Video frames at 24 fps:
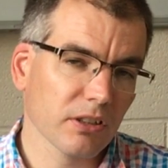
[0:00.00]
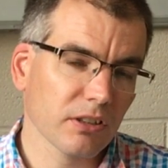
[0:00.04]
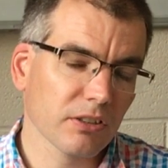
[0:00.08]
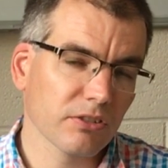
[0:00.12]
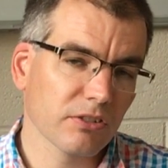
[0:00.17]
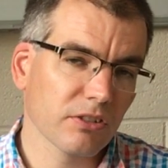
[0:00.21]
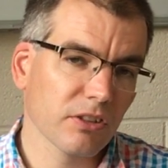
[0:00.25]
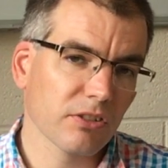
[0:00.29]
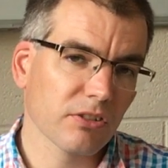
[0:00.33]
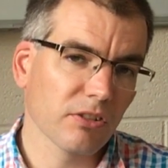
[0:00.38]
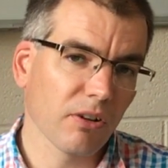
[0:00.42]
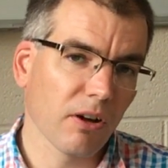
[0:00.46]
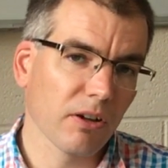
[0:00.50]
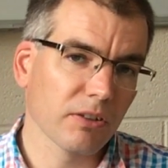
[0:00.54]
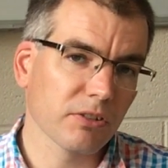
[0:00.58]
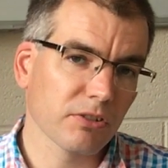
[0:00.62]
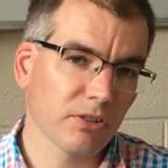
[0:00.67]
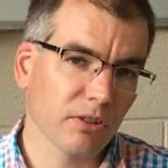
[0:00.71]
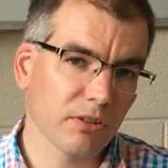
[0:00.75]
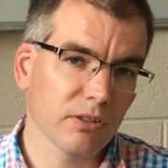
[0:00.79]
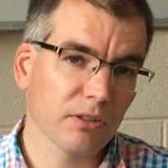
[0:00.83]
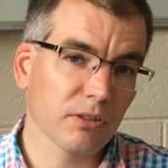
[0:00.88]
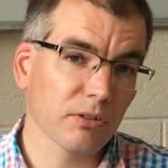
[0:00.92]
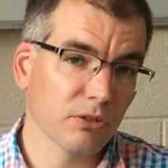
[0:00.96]
is designed so
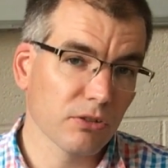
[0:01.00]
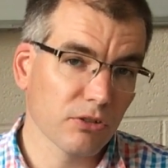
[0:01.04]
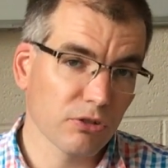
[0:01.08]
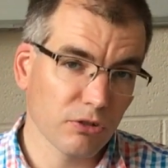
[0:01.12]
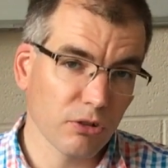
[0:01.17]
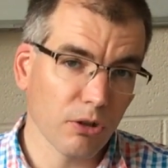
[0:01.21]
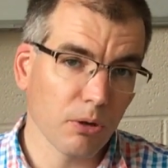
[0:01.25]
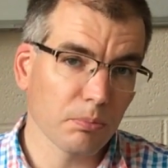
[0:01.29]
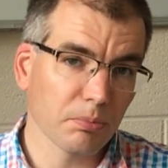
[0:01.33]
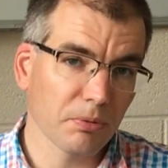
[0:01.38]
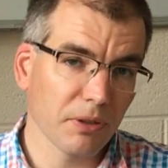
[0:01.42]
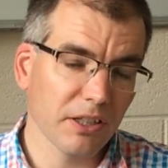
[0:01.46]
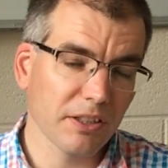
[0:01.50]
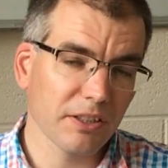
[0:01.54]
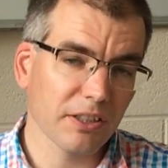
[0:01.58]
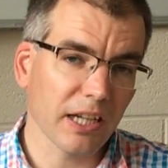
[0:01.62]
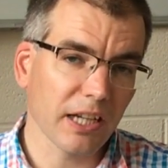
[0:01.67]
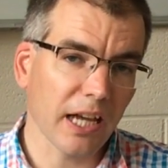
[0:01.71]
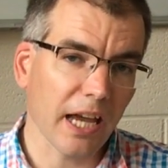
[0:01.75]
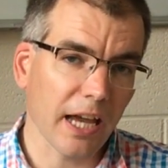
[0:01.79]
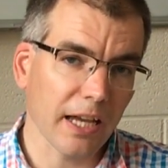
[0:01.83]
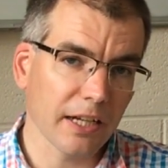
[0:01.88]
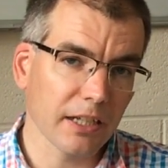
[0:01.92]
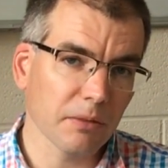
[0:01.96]
that you can stop reading
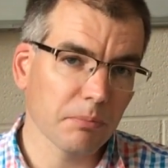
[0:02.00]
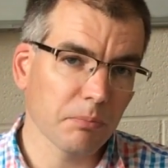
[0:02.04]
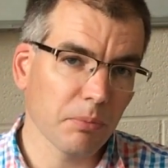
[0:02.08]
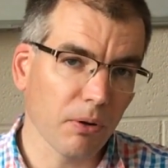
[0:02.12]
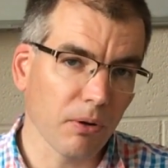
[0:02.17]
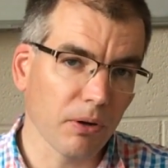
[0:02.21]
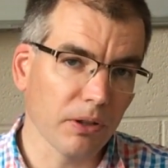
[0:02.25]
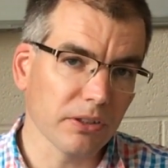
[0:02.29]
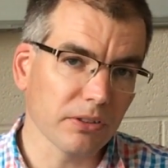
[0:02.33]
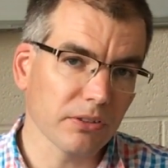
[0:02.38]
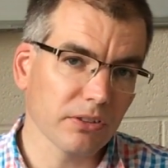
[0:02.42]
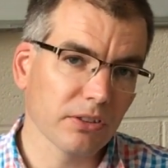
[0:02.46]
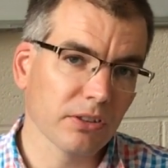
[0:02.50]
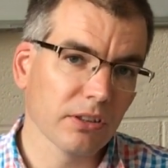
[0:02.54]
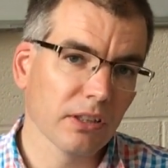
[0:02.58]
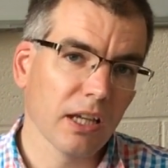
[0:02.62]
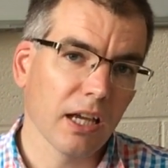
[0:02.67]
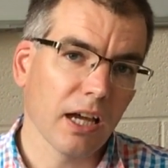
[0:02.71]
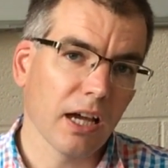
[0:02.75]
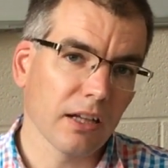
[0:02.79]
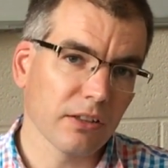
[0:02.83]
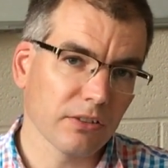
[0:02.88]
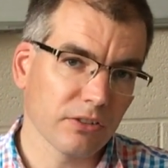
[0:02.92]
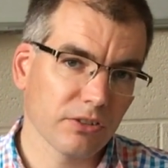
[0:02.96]
at any point
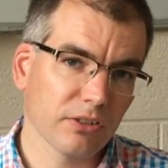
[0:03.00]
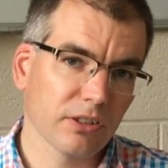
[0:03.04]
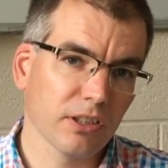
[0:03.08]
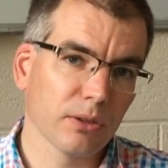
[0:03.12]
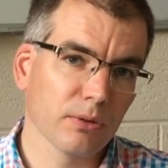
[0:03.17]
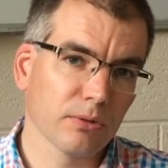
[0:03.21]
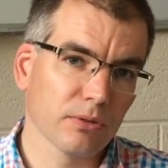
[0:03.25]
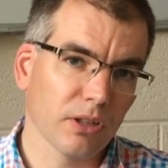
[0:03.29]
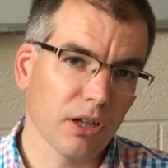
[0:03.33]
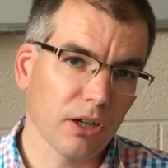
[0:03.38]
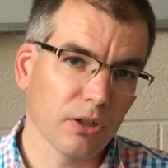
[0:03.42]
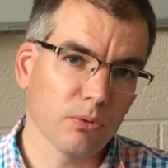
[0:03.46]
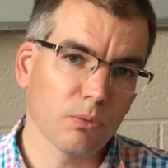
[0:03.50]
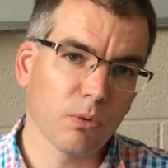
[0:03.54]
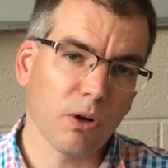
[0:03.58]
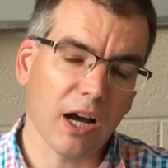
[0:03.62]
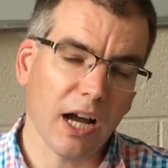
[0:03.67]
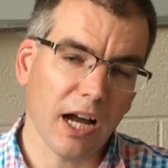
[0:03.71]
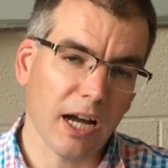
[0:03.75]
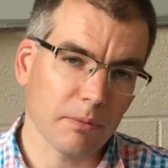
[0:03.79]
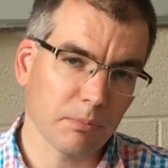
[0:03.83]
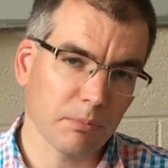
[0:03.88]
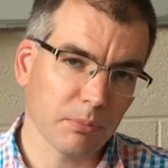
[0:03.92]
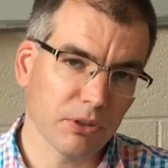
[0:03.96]
and still know what
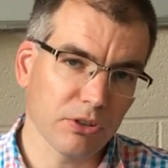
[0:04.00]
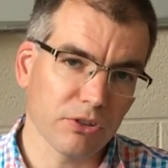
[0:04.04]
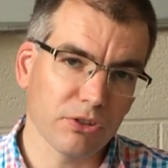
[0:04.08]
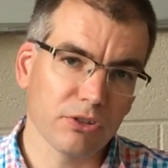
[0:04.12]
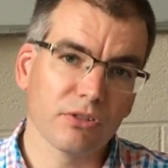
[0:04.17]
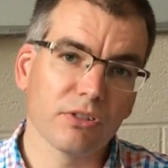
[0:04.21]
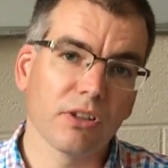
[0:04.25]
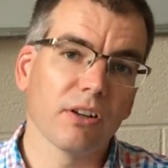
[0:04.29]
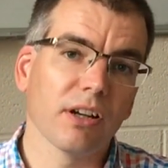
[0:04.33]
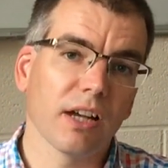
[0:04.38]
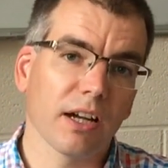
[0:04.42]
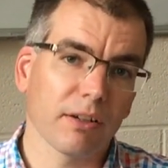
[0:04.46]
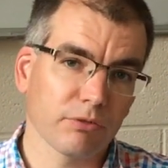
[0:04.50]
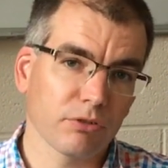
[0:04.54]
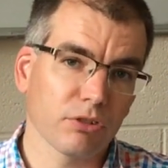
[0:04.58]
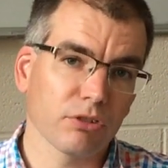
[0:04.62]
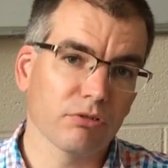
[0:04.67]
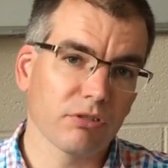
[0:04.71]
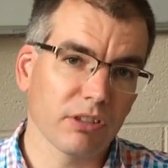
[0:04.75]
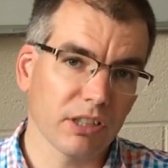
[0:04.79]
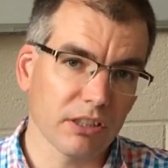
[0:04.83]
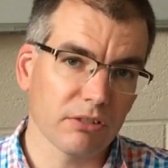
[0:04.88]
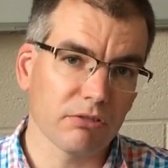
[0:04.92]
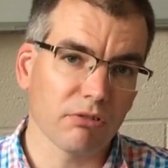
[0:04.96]
happened. You don't have to
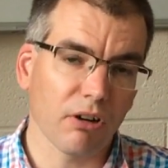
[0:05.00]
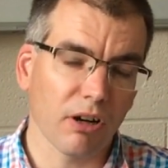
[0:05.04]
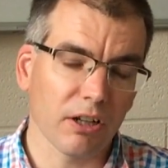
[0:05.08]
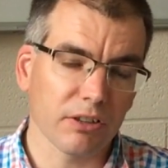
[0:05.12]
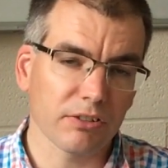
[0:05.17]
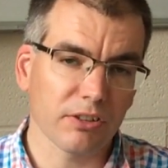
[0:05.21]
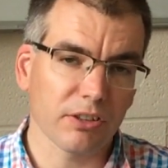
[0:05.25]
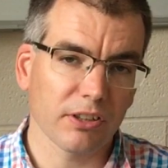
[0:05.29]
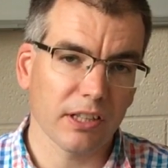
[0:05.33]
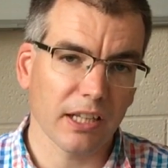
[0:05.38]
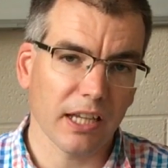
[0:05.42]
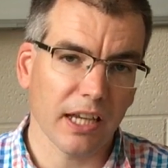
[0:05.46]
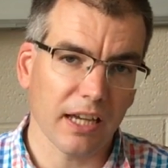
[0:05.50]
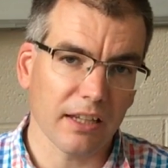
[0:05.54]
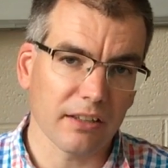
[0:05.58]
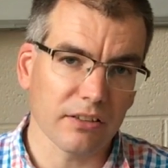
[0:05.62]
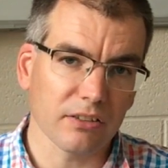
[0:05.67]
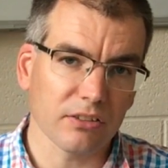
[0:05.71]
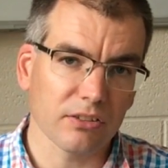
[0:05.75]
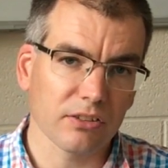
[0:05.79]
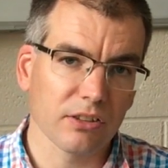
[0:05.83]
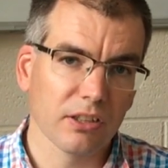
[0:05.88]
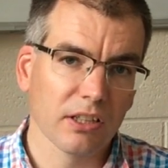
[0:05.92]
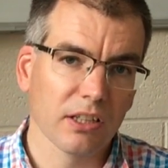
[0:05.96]
read right to the
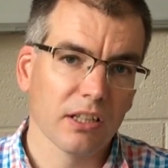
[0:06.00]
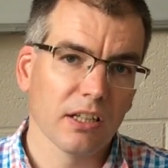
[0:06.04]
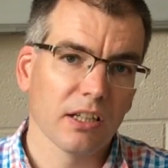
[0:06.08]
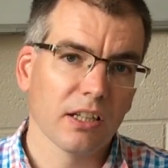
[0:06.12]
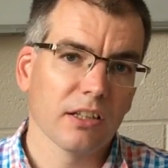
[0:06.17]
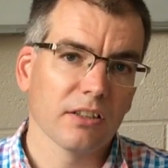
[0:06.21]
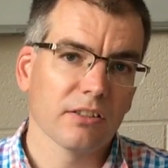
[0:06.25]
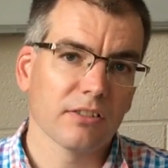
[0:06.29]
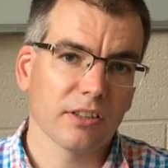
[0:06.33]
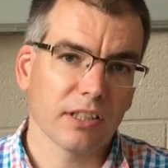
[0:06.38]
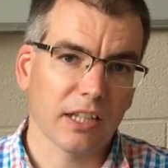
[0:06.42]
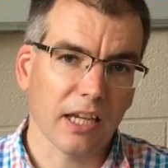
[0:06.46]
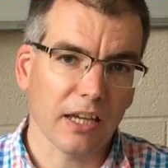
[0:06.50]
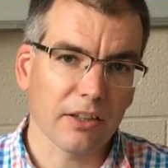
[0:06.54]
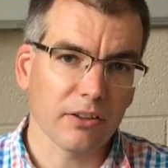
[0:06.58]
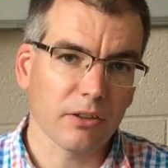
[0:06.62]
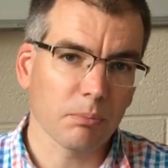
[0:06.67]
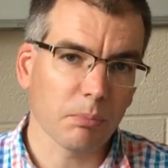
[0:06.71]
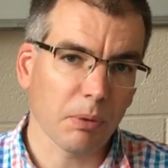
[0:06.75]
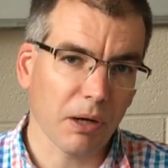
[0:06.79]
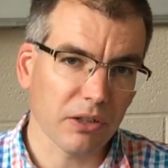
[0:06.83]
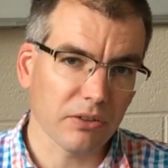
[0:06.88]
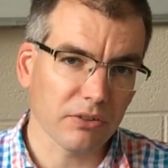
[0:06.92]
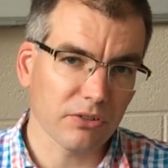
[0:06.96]
end to get the
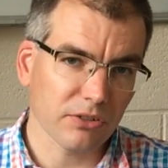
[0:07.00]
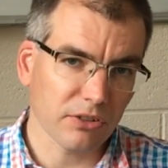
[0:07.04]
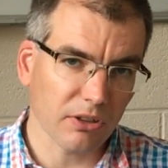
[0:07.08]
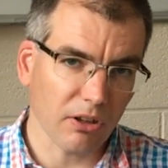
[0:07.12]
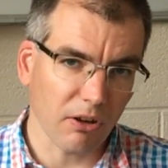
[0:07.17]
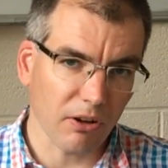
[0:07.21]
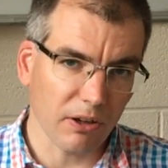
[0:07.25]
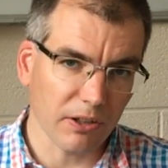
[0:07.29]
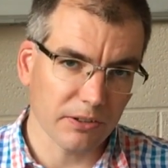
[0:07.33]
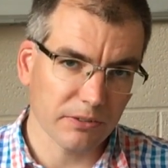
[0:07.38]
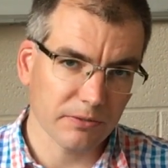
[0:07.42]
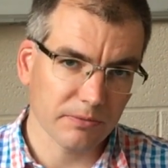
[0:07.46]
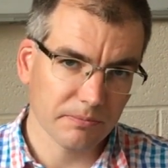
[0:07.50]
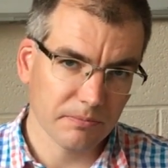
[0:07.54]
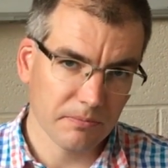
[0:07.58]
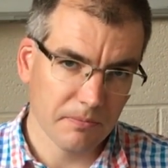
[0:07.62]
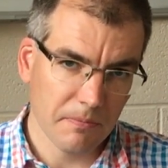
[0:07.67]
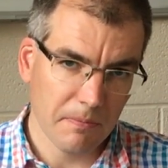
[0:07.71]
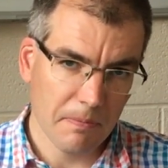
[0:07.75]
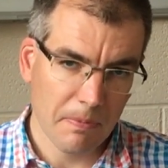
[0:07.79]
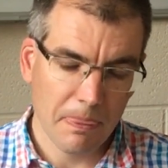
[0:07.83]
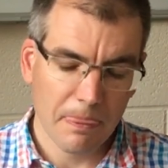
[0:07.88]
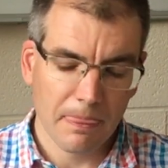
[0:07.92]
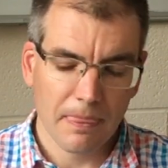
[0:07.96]
punchline.
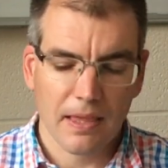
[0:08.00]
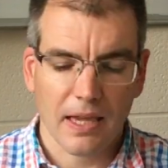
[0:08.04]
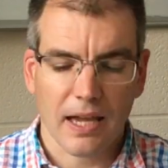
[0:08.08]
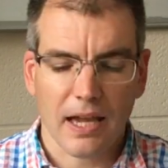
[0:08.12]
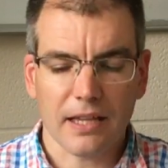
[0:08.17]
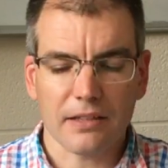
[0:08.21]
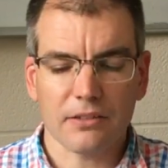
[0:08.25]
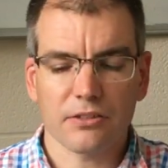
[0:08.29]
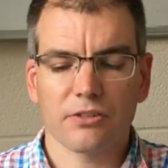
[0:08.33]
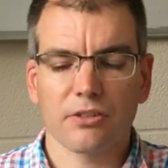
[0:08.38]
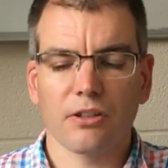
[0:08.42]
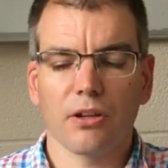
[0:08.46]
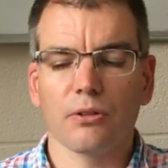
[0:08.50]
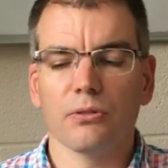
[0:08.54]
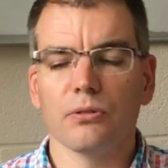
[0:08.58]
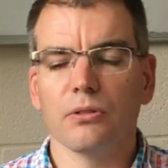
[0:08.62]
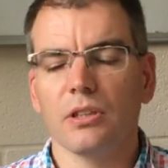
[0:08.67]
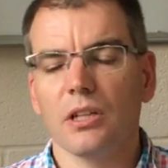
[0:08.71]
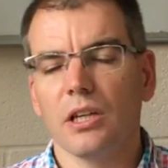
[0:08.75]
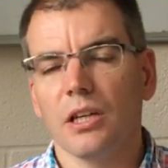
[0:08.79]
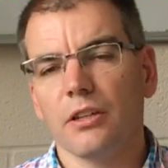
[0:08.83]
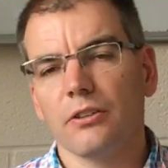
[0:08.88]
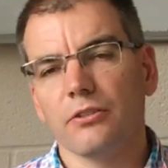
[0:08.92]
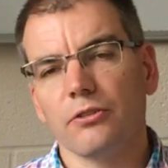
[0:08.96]
And so
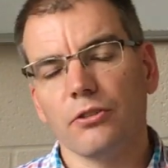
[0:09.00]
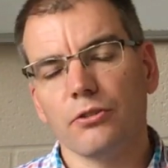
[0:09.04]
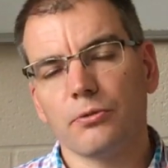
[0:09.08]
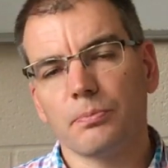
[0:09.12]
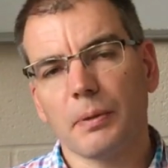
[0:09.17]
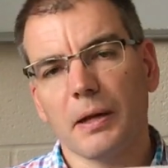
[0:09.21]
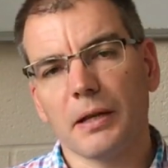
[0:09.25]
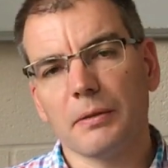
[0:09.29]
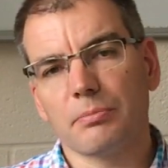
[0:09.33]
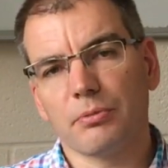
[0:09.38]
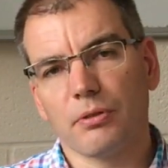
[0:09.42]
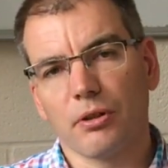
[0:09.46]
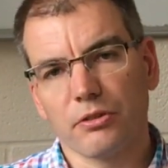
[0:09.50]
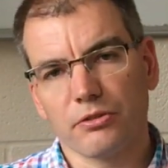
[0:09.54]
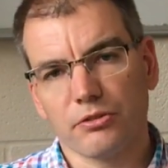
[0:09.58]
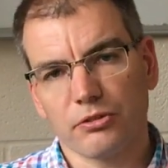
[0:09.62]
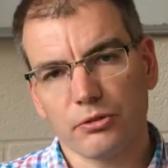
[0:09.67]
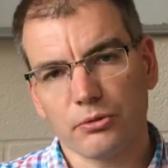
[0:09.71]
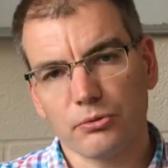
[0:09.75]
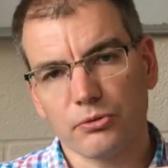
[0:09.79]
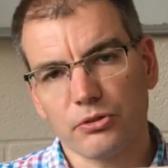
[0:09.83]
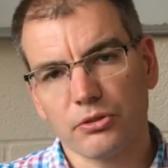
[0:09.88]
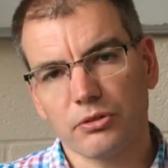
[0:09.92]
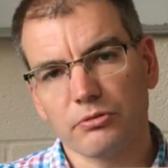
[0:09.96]
newspaper
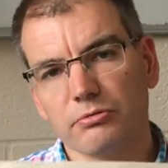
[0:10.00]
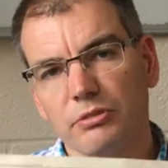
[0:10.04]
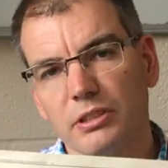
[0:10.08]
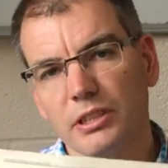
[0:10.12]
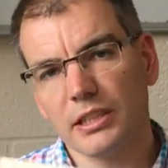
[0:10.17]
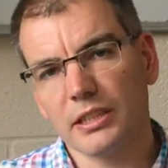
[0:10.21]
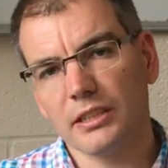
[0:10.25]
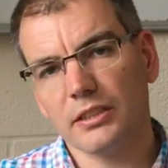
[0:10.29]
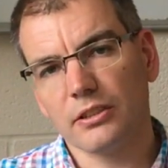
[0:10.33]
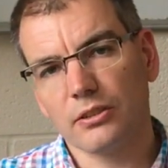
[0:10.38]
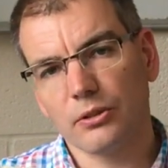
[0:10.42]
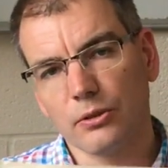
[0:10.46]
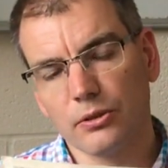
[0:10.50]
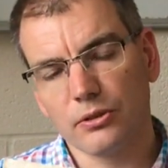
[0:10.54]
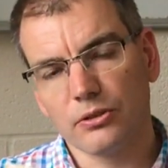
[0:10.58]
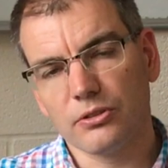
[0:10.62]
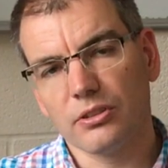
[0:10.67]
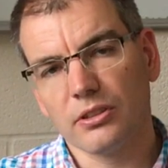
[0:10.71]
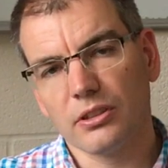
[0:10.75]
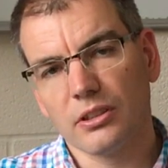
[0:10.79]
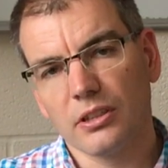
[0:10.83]
articles are a really good